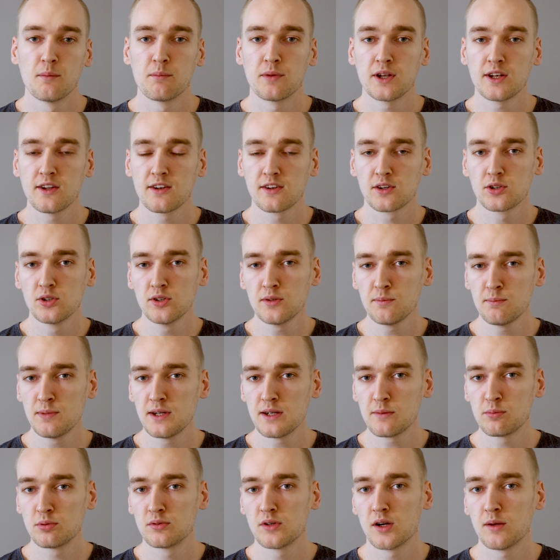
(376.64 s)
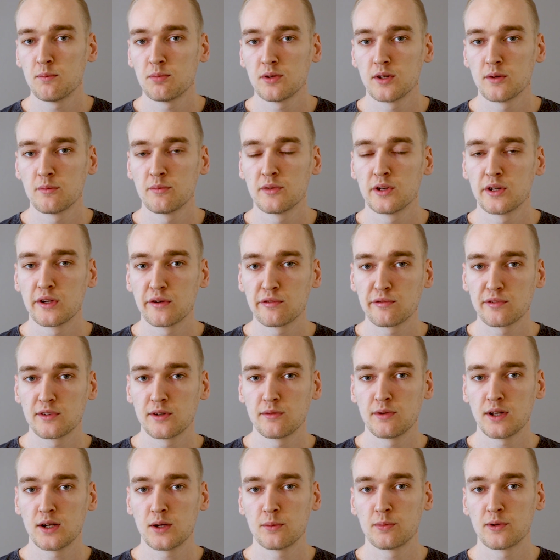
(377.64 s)
But it could be a problem if
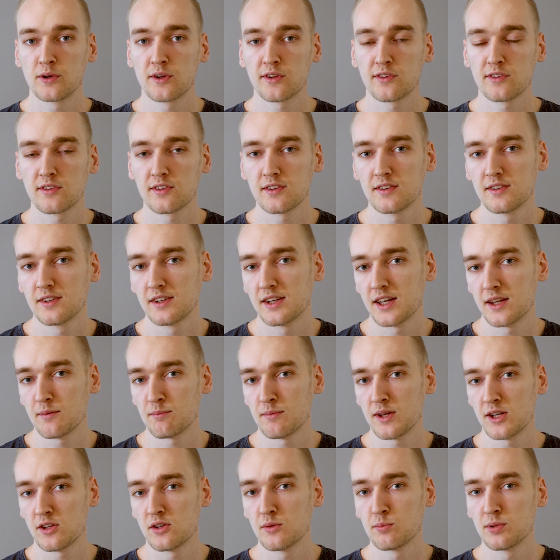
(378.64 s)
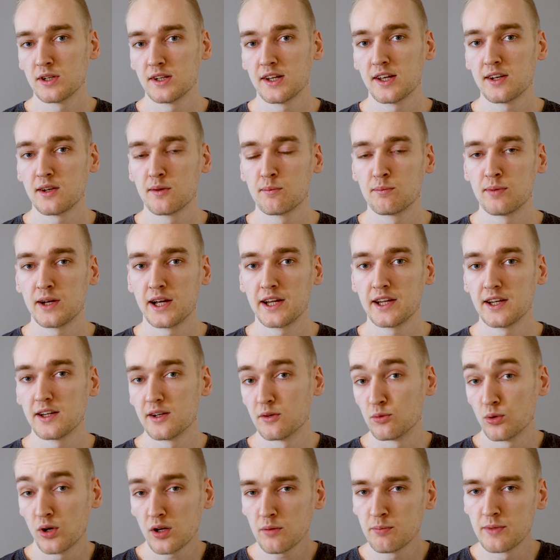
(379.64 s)
developers get manipulated by
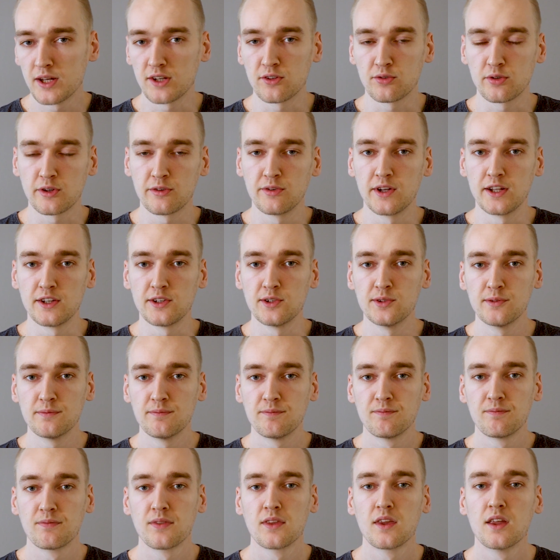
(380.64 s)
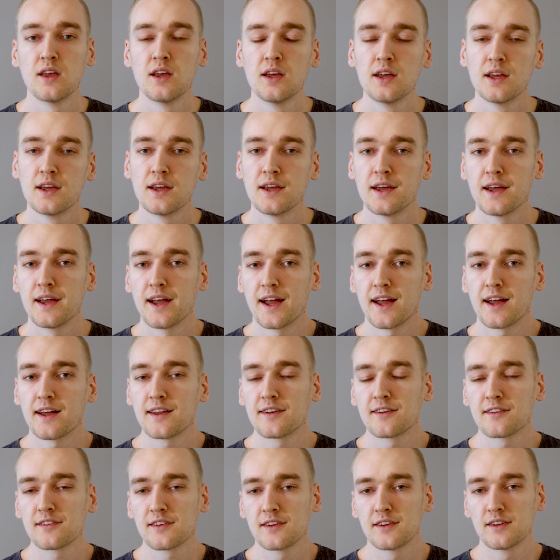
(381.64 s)
a wrong metric value.
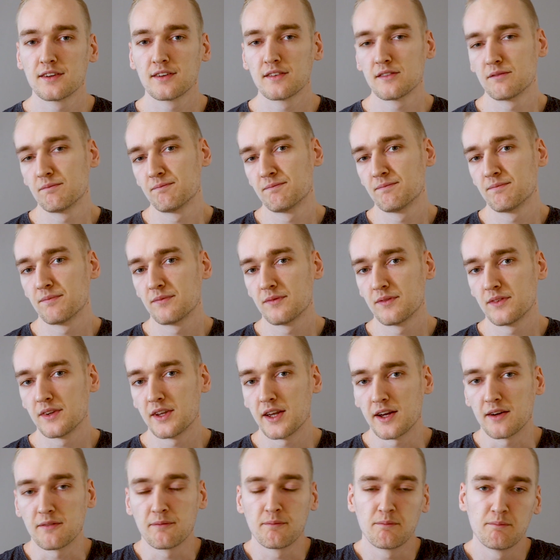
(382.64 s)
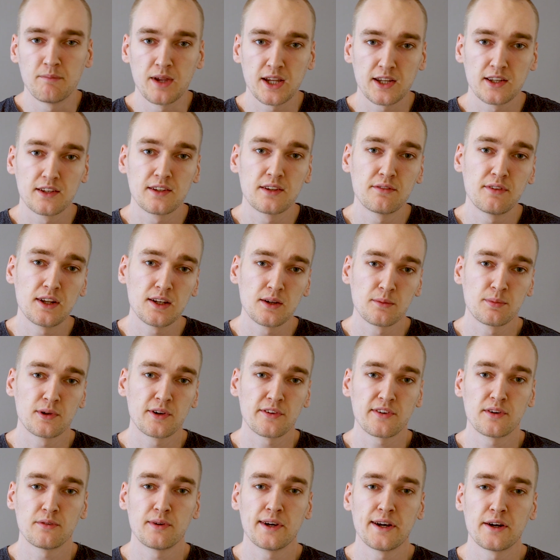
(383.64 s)
And making
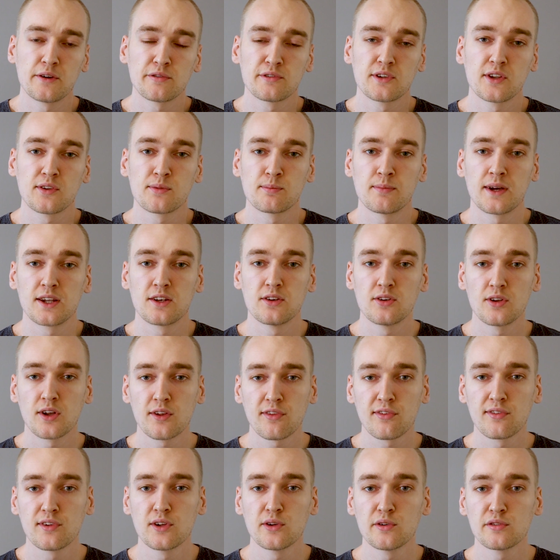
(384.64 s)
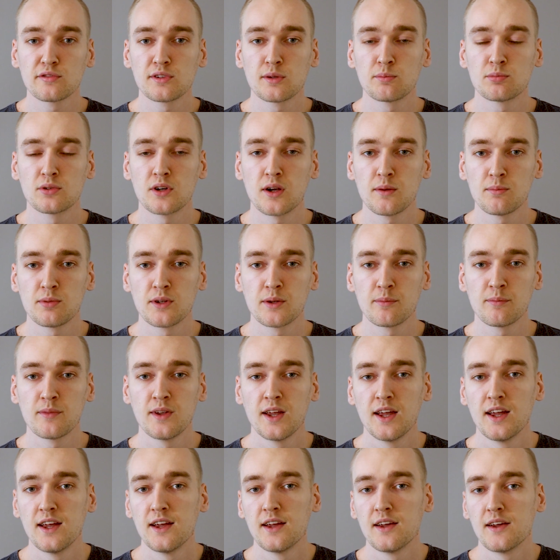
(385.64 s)
developers aware of this might not solve the problem,
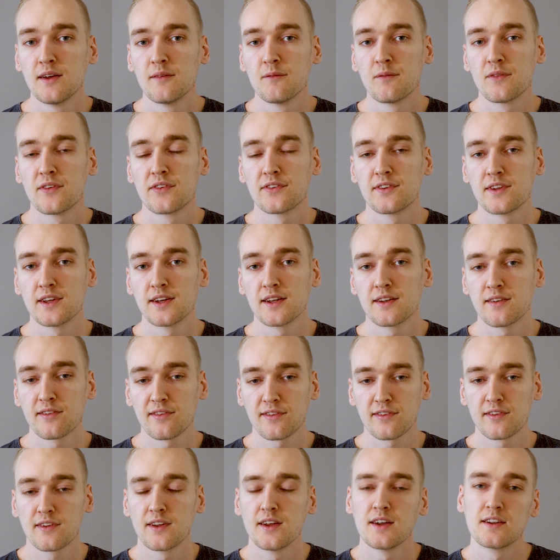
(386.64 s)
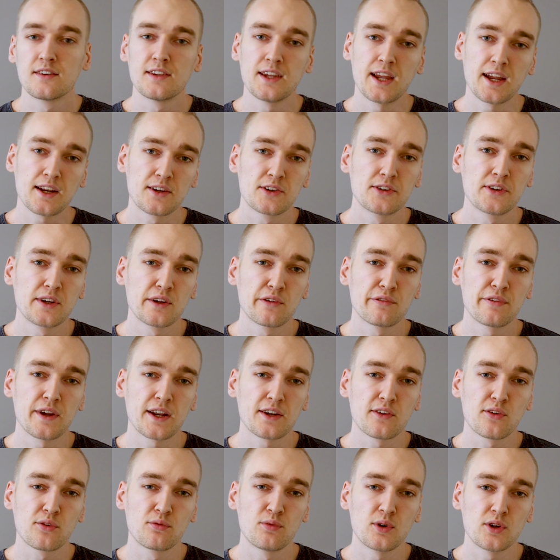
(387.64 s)
since the anchoring
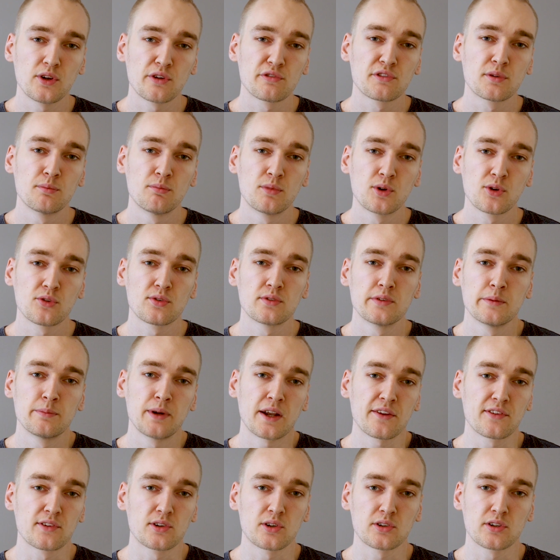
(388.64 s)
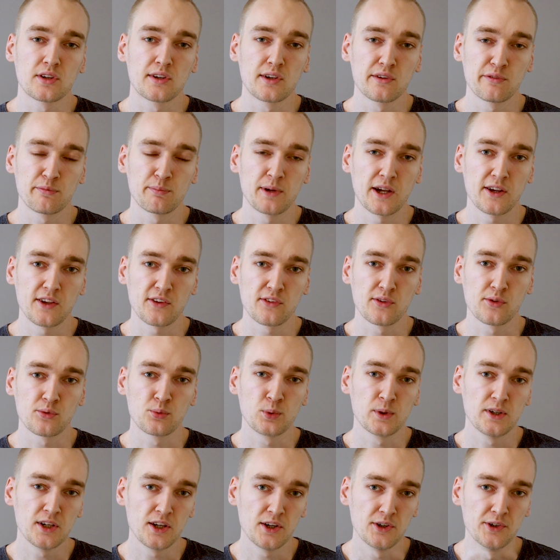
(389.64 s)
effect is one of the most robust cognitive
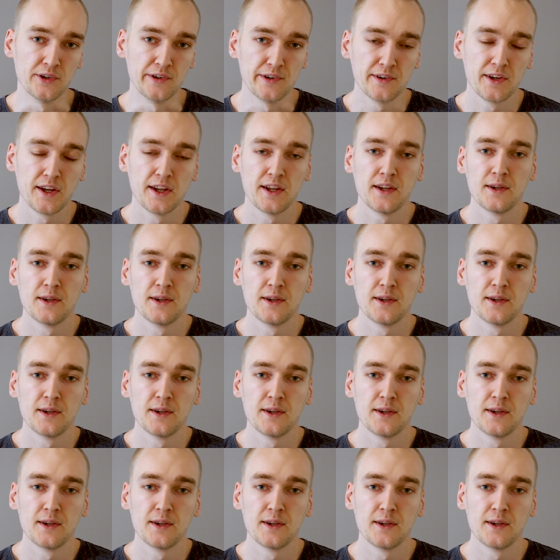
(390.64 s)
biases we know.